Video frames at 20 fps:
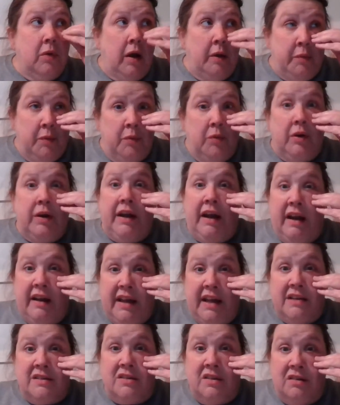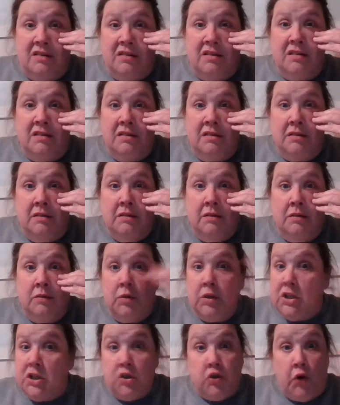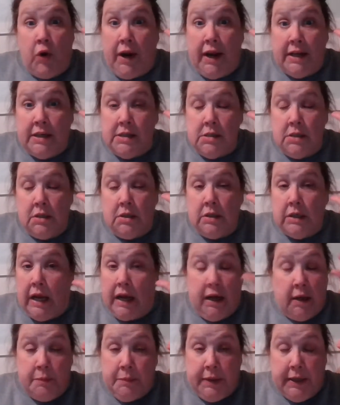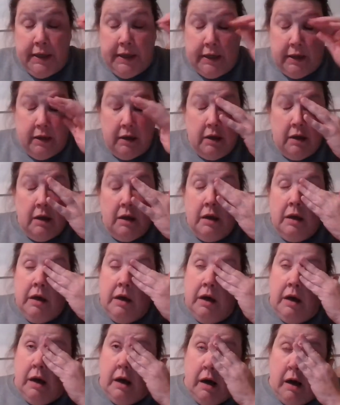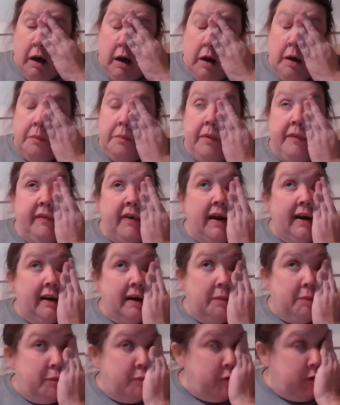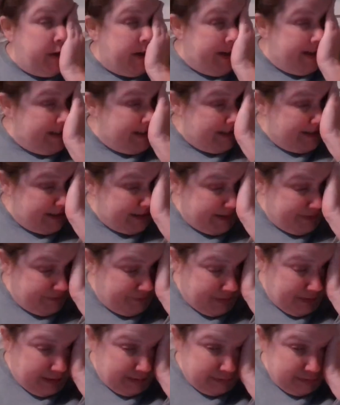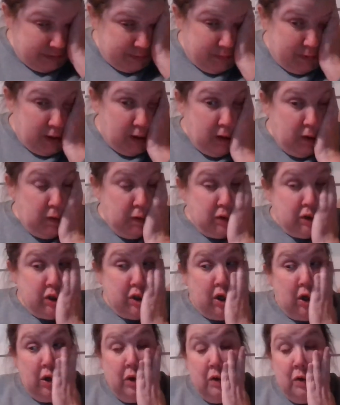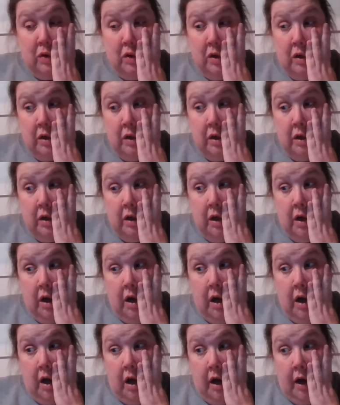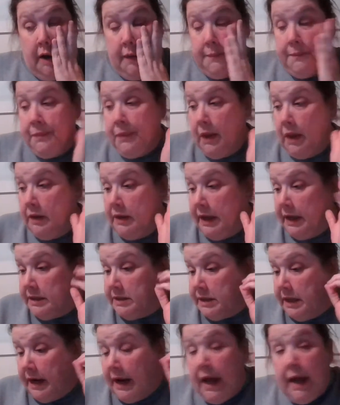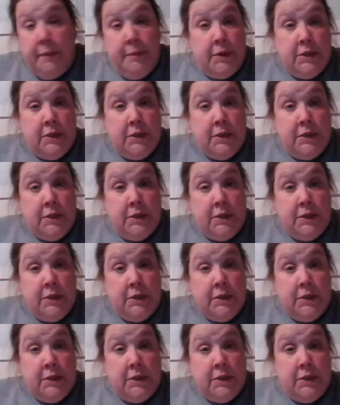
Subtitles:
been working on caseload, which is great. Not complaining. I've got a couple more cases to get filed tomorrow. So, that said, I'm